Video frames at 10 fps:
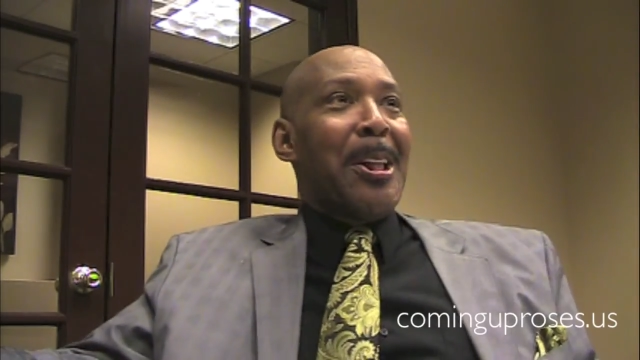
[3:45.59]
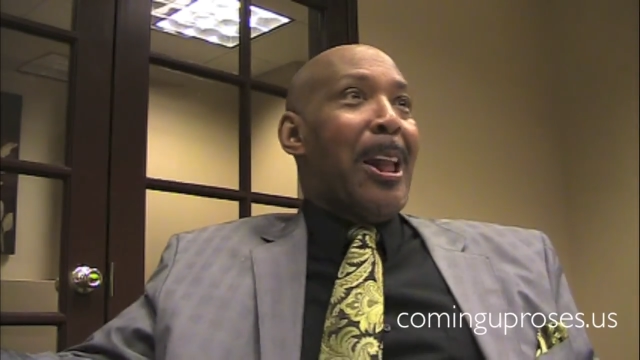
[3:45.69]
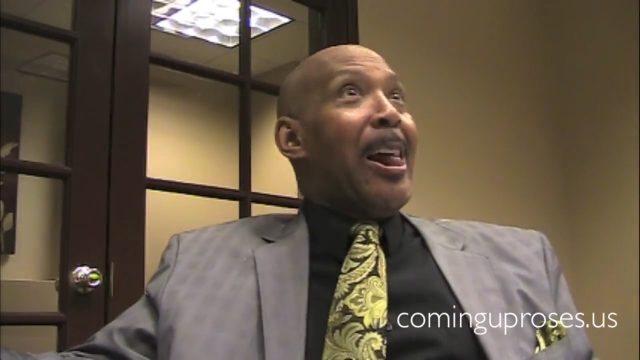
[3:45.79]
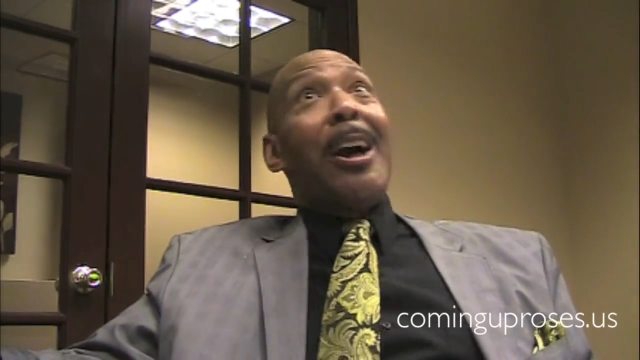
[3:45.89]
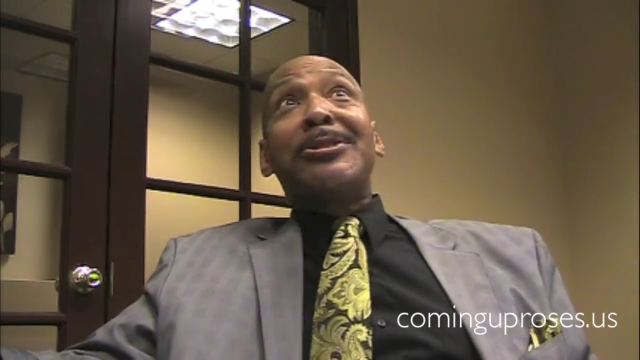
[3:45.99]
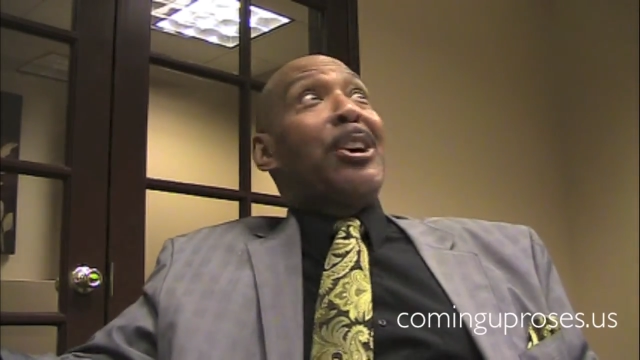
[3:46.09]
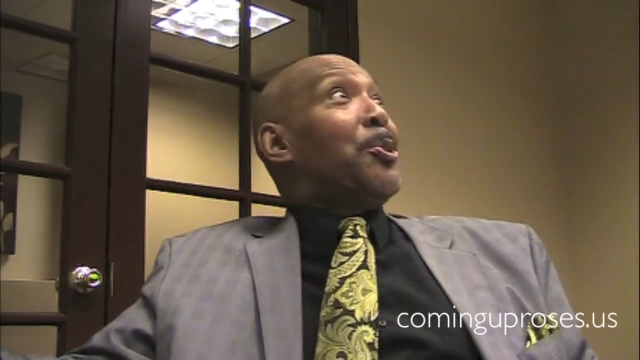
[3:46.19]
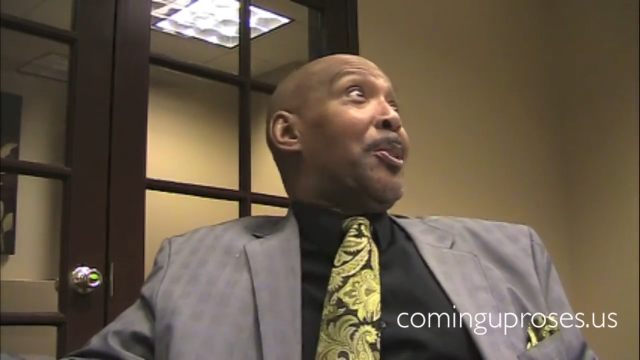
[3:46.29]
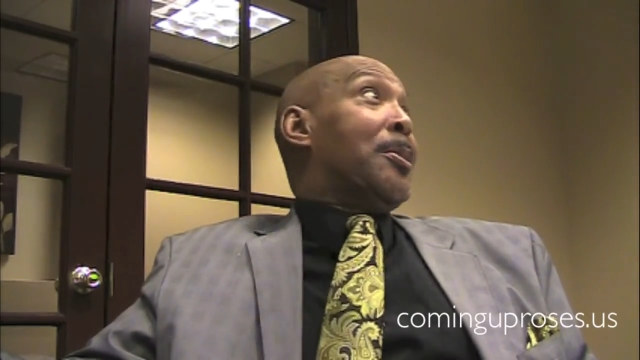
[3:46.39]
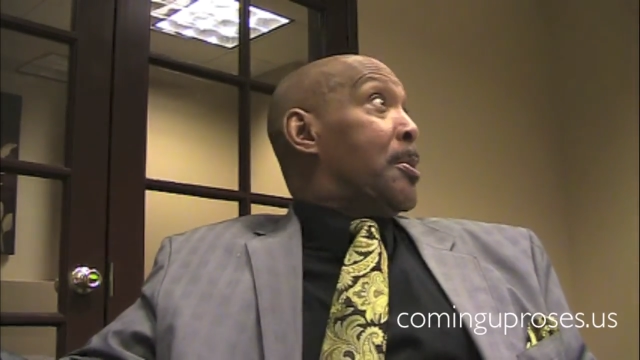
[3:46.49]
And I
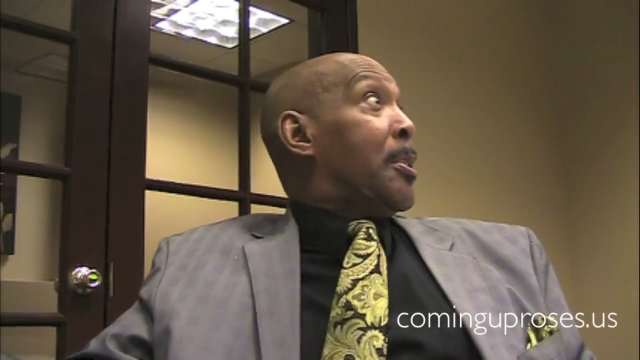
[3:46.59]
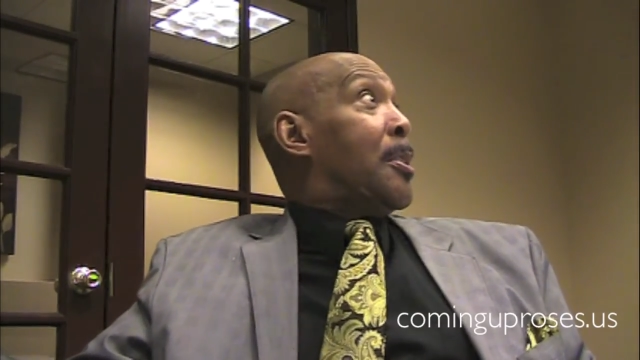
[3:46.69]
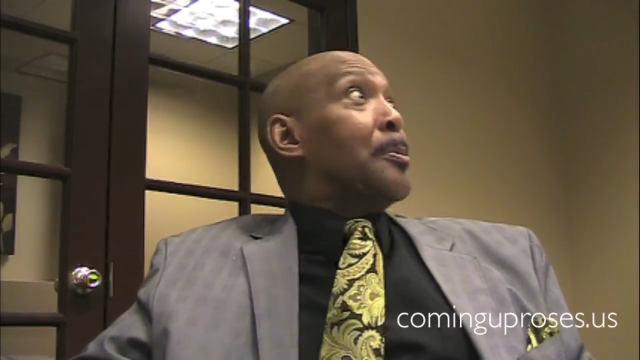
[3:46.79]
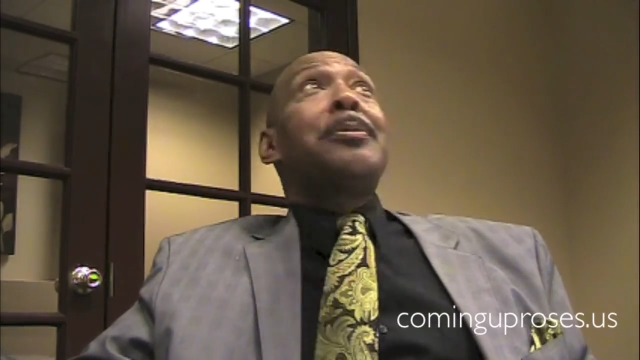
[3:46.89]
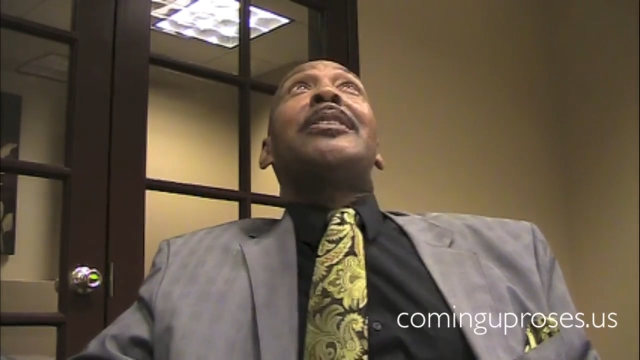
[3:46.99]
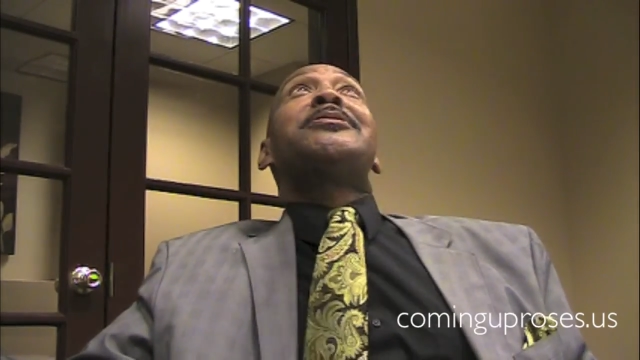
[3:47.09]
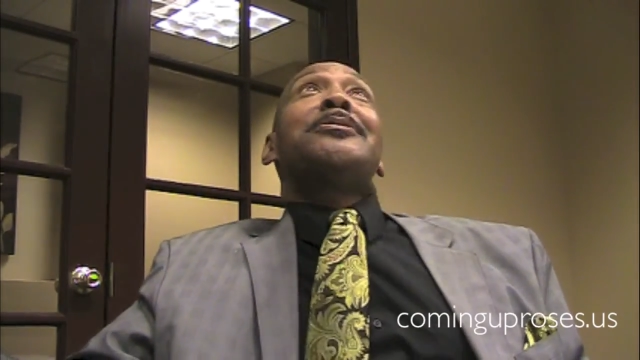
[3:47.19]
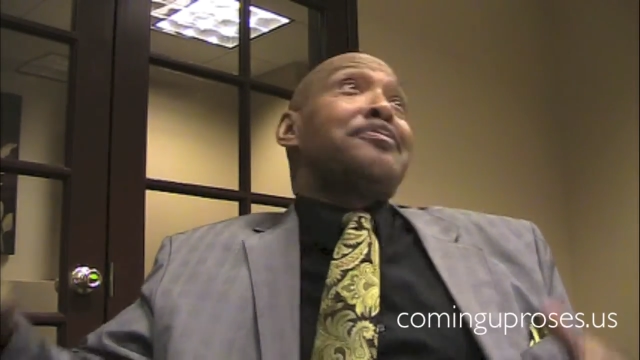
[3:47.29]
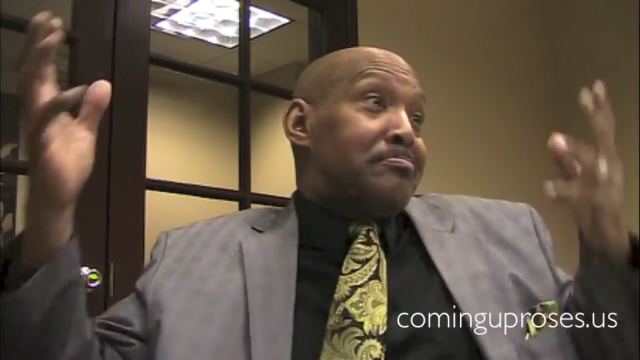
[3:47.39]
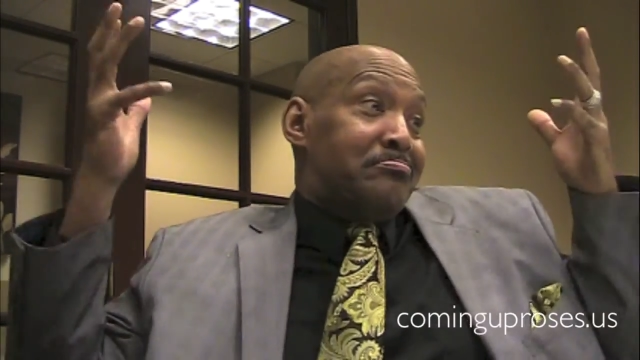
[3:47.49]
turned around, looked at him, I
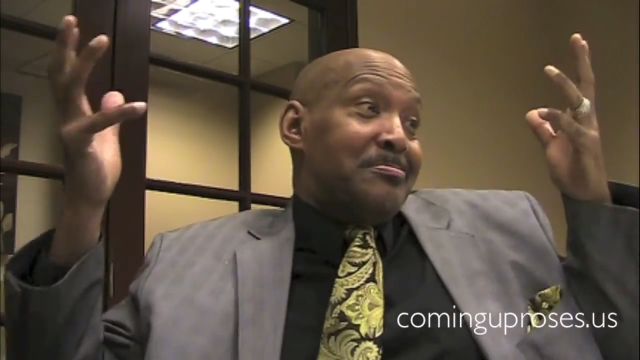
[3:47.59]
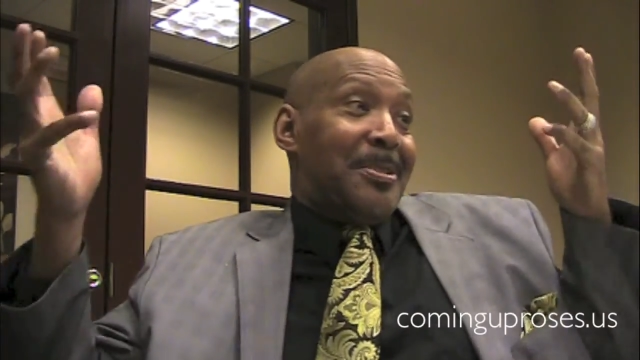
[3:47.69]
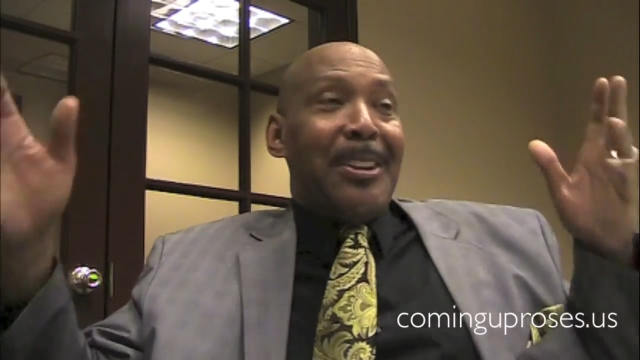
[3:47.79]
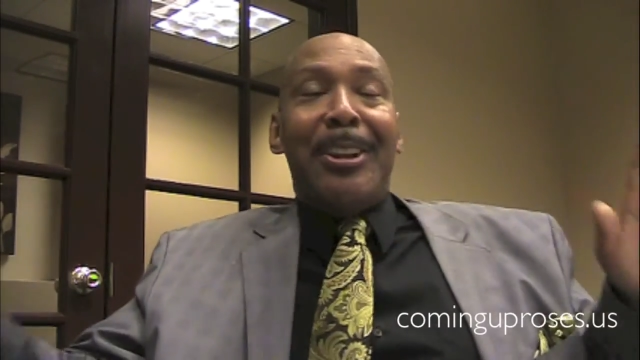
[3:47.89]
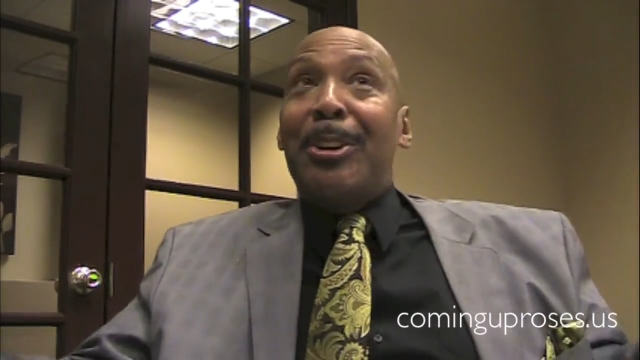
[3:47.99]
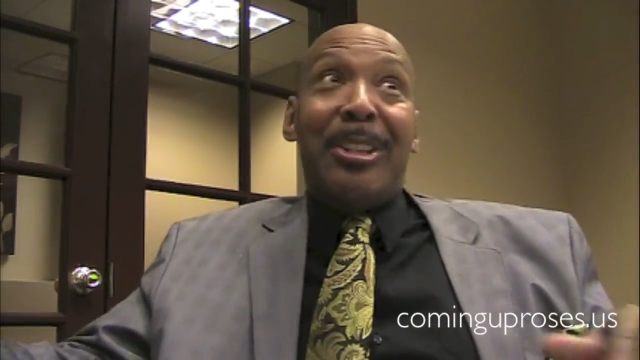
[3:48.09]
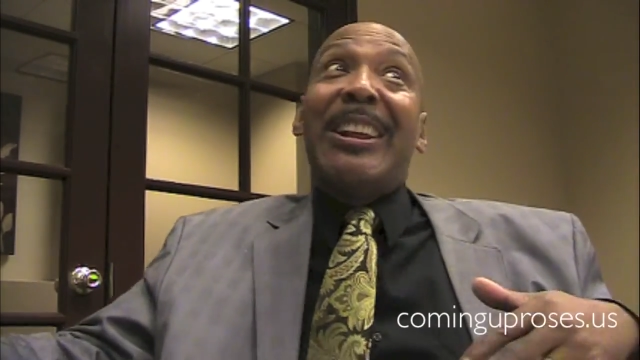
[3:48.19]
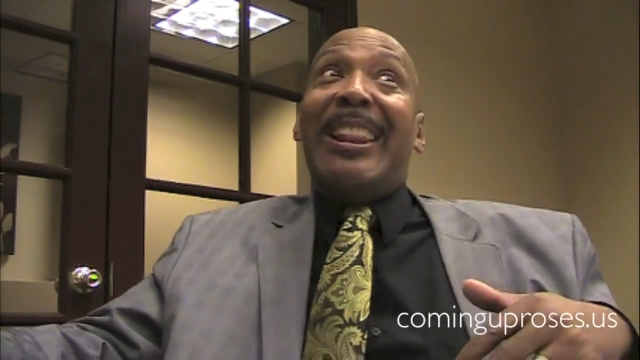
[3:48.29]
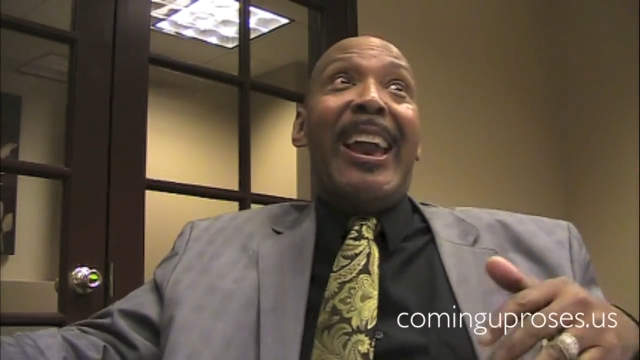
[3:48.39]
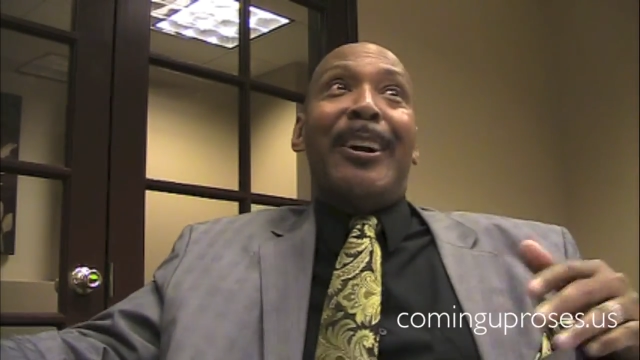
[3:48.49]
said, you know, they
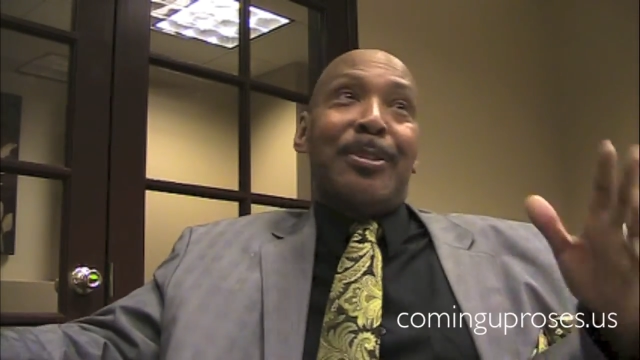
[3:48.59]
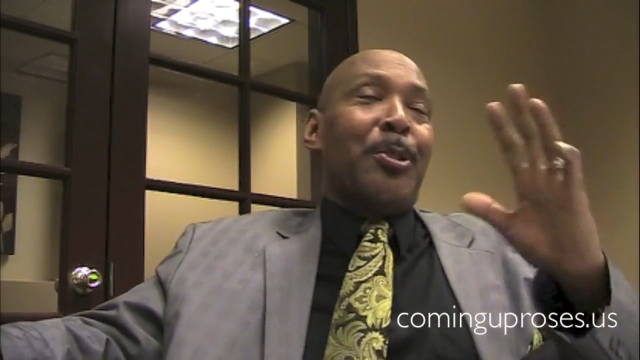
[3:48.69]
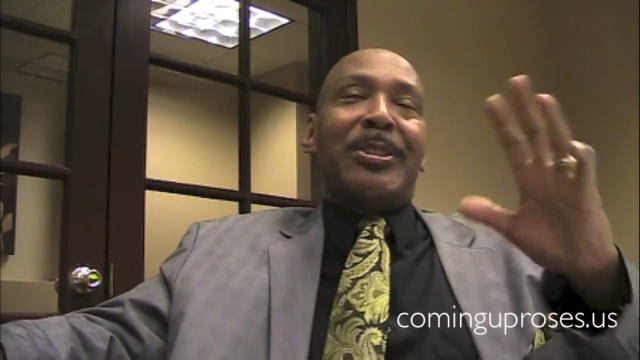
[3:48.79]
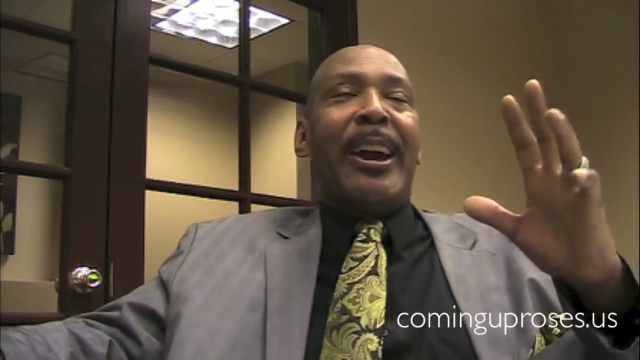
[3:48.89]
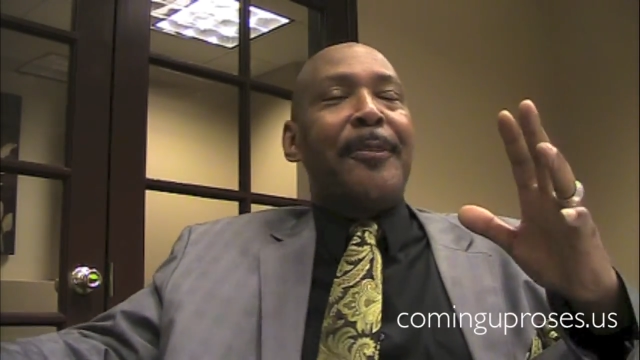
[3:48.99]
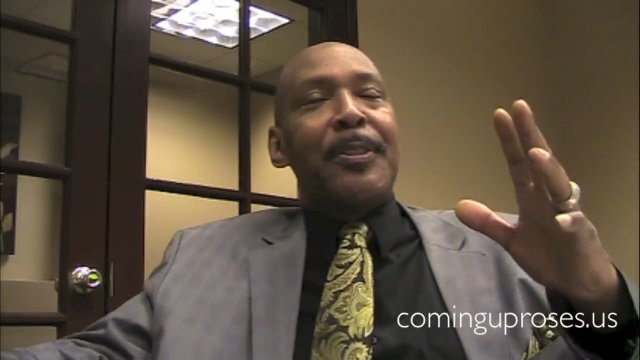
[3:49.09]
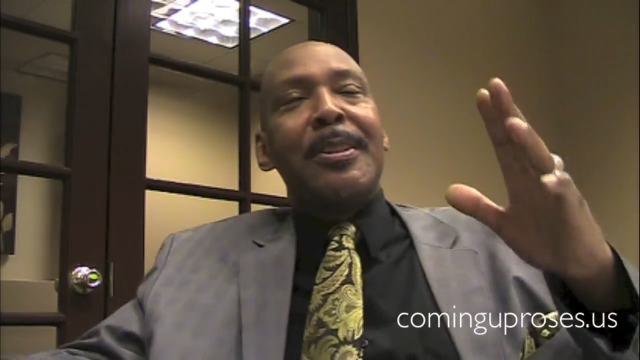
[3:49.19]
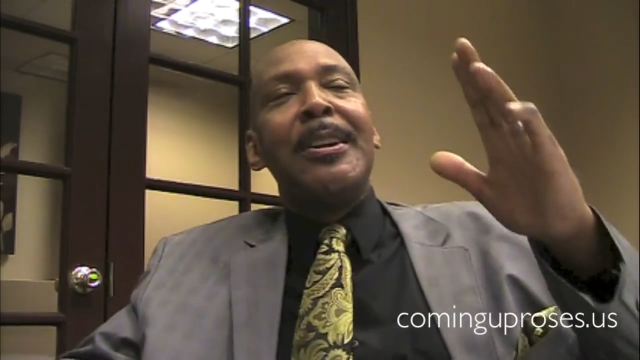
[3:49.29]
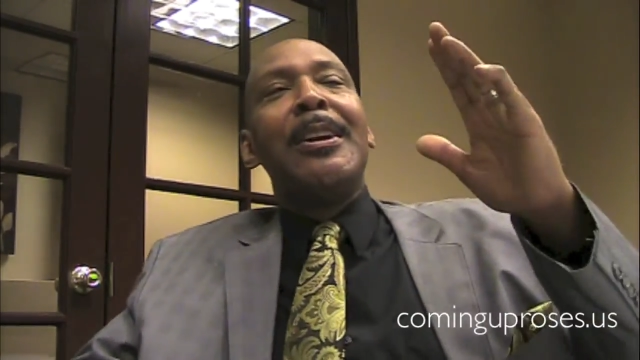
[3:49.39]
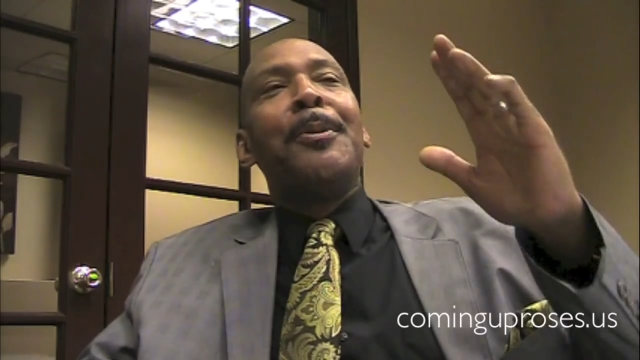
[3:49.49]
were laughing.